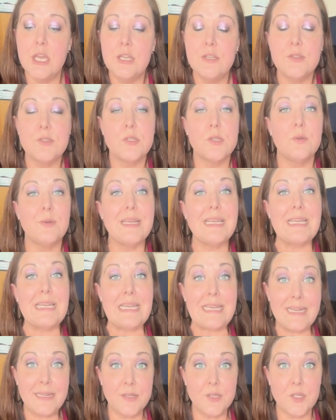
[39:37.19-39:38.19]
So
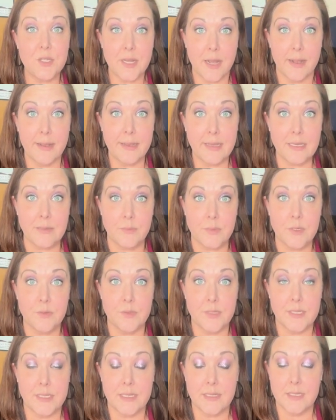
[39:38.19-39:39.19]
each time you
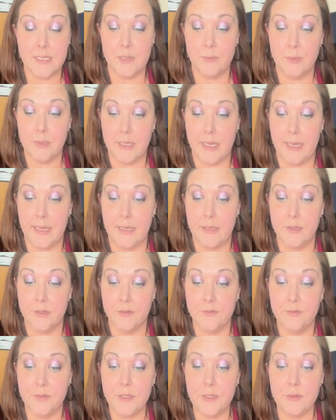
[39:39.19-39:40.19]
sit to play your
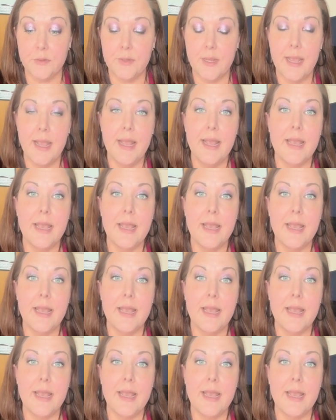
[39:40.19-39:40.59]
flute,